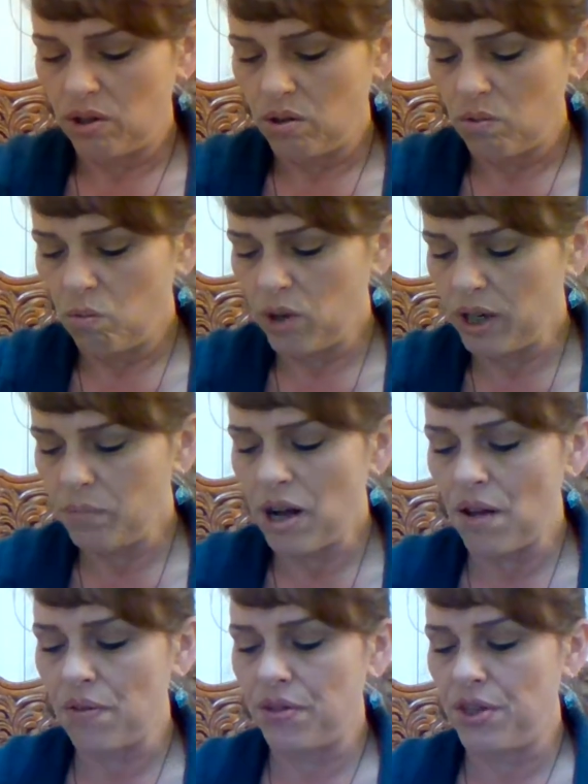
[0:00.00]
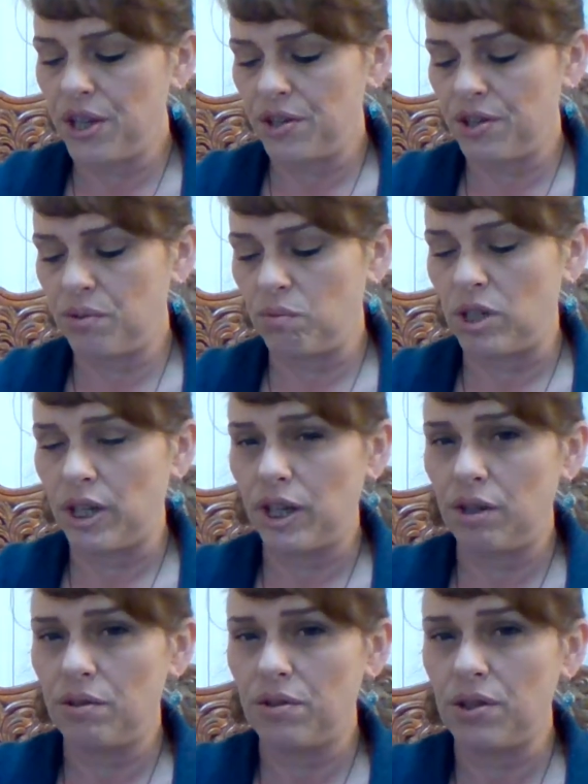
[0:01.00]
What about this
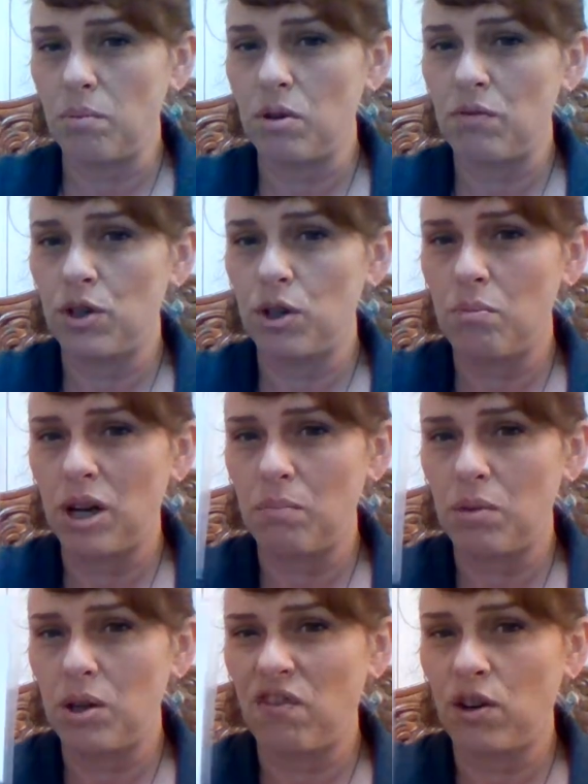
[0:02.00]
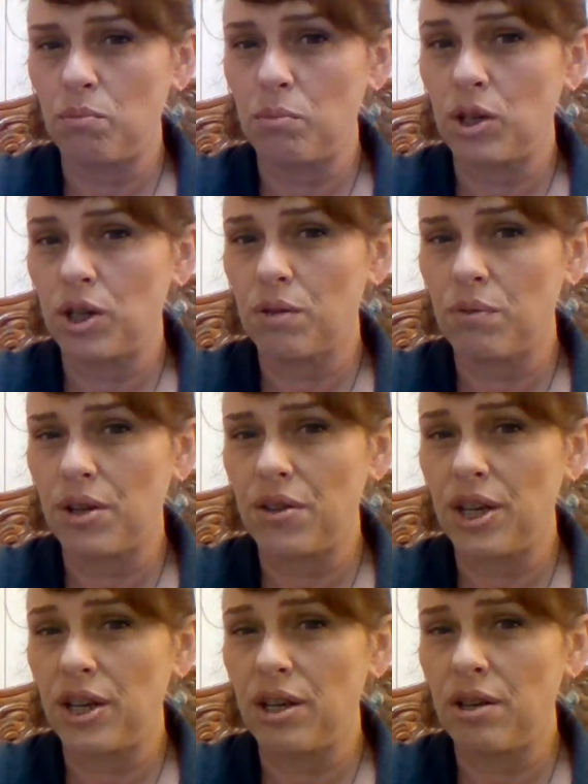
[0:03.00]
one? Some of you might be familiar with
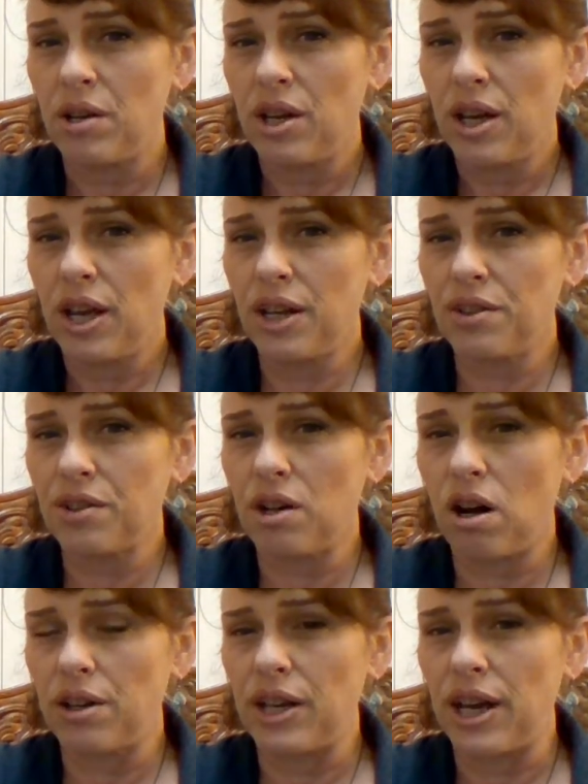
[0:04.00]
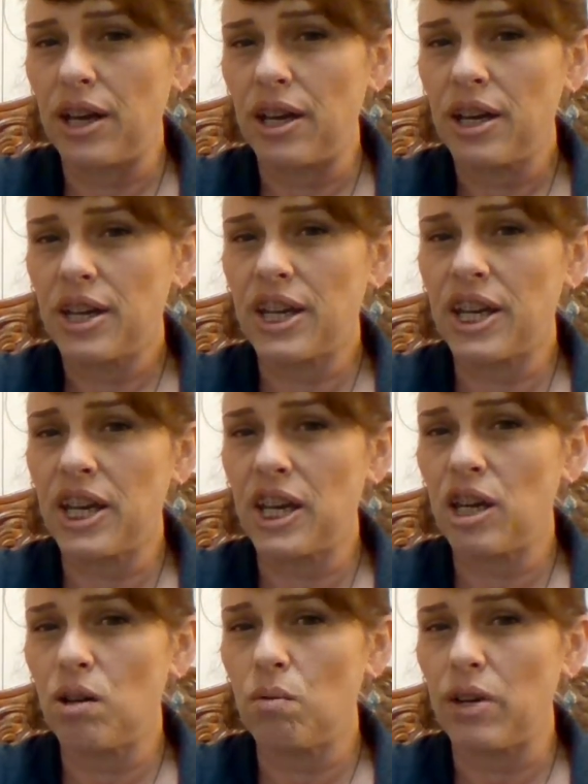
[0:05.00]
it. It's called a
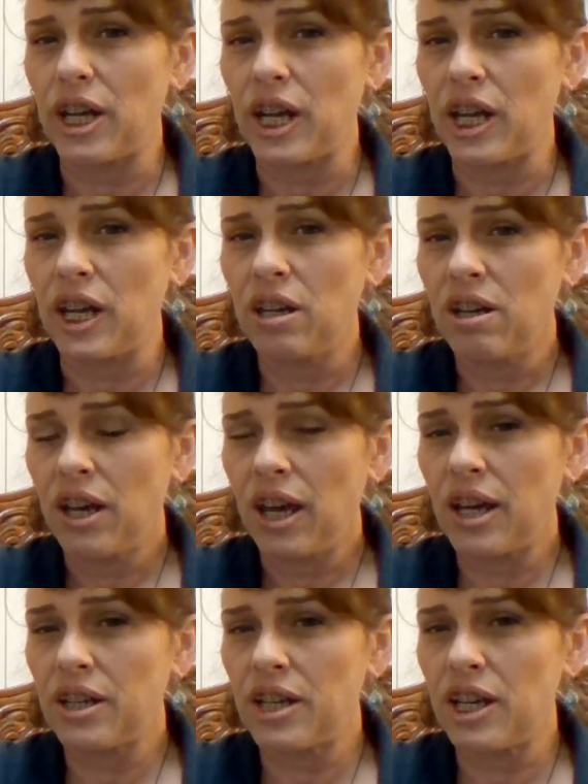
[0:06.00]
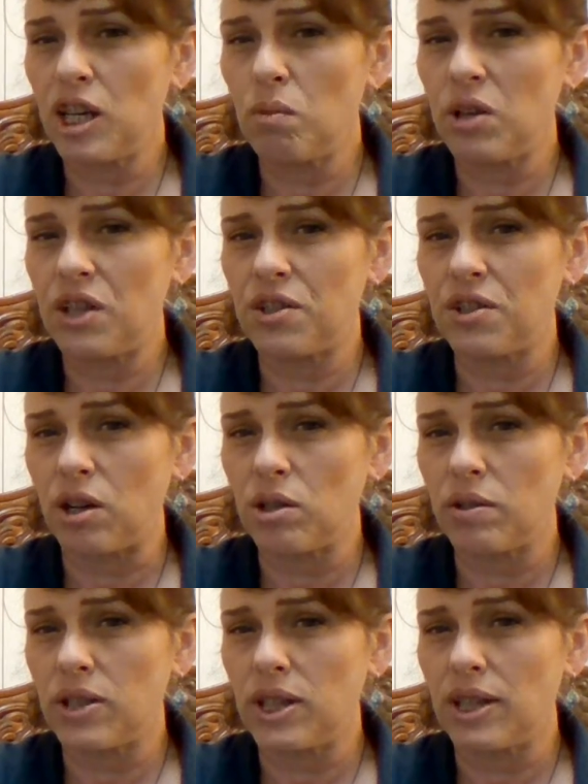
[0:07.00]
kiwi, and kiwi starts
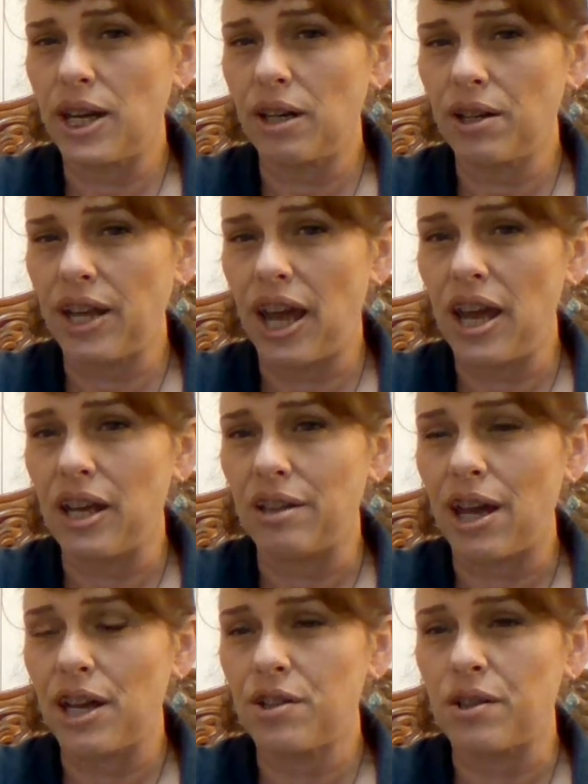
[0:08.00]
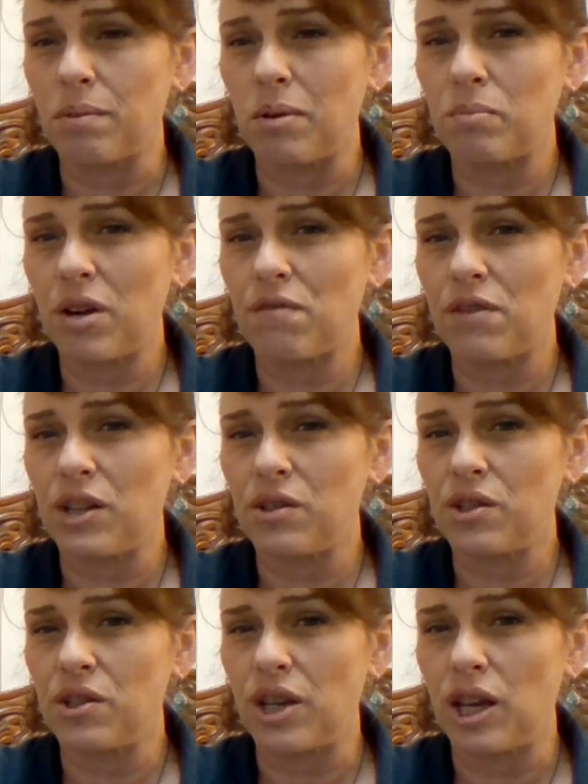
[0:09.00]
with the letter K, like some of my
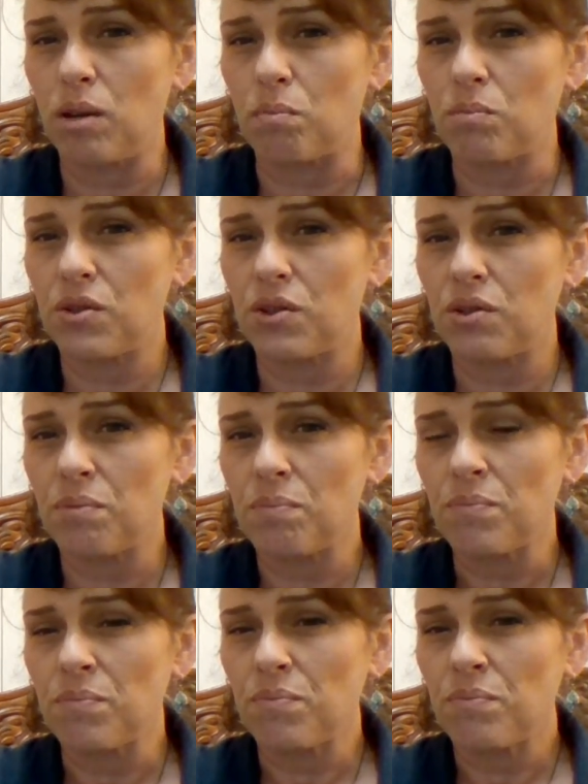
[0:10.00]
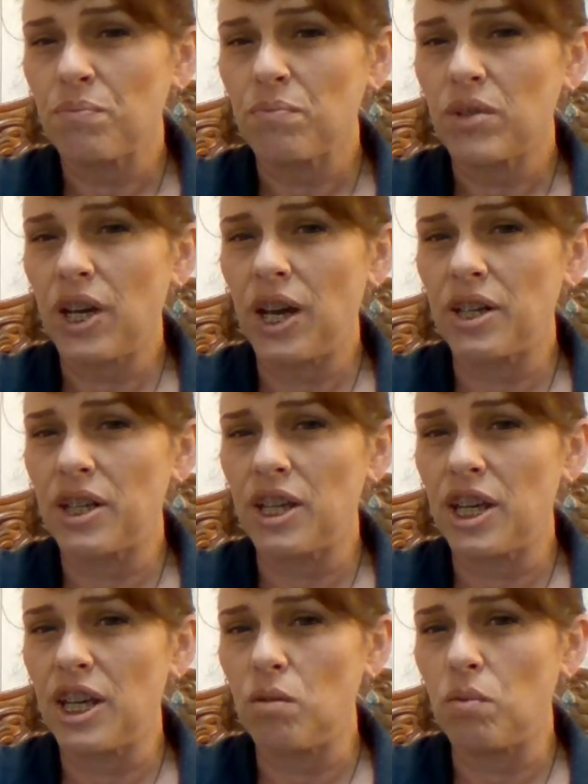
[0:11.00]
friends' names. And
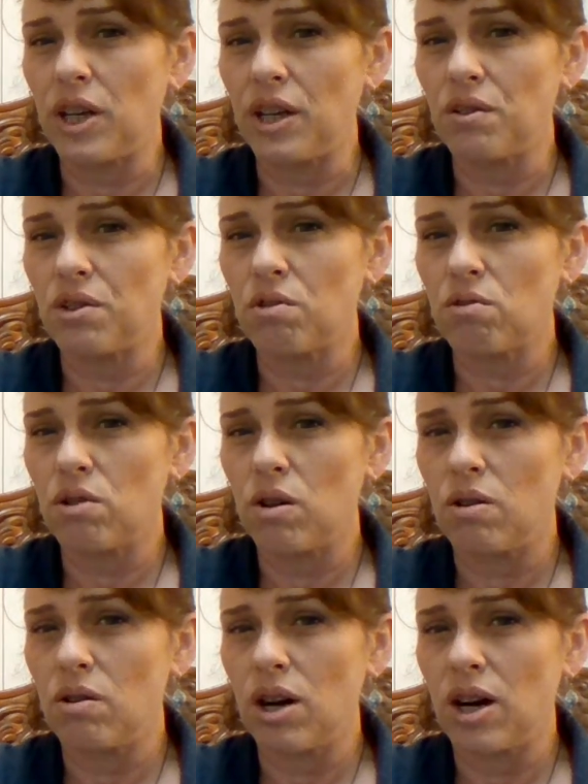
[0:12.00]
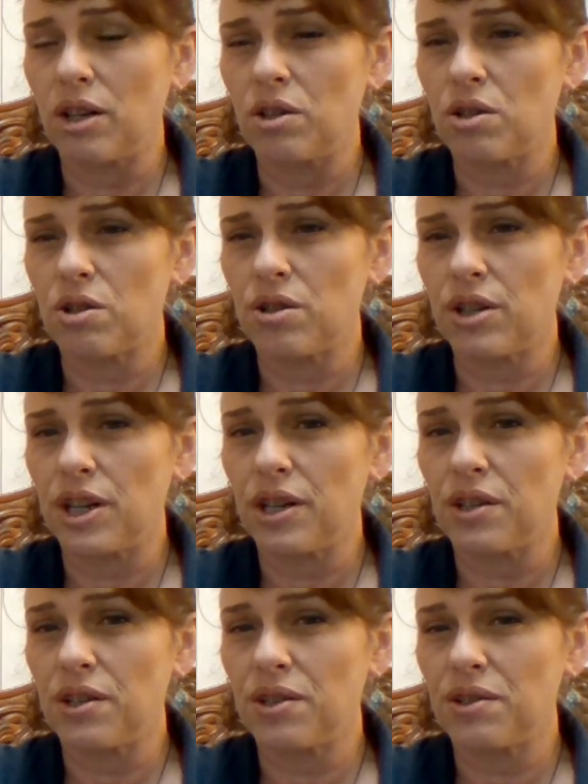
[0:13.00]
kiwis grow on
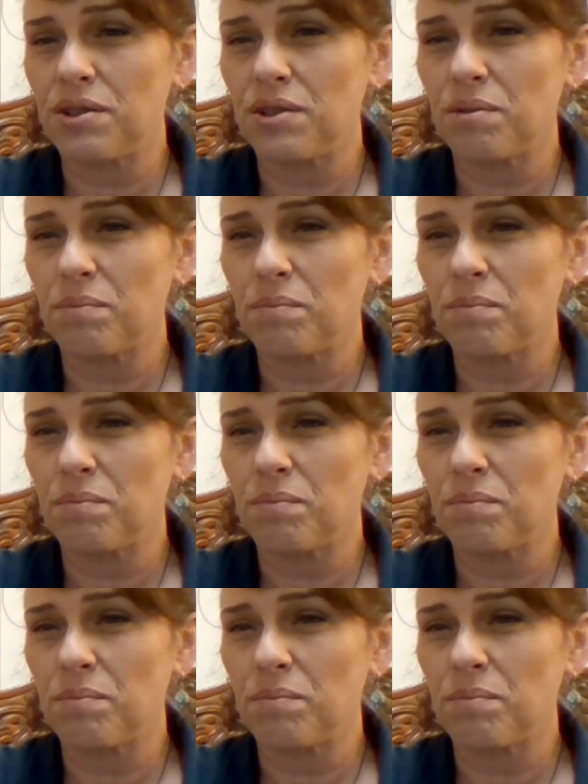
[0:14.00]
trees.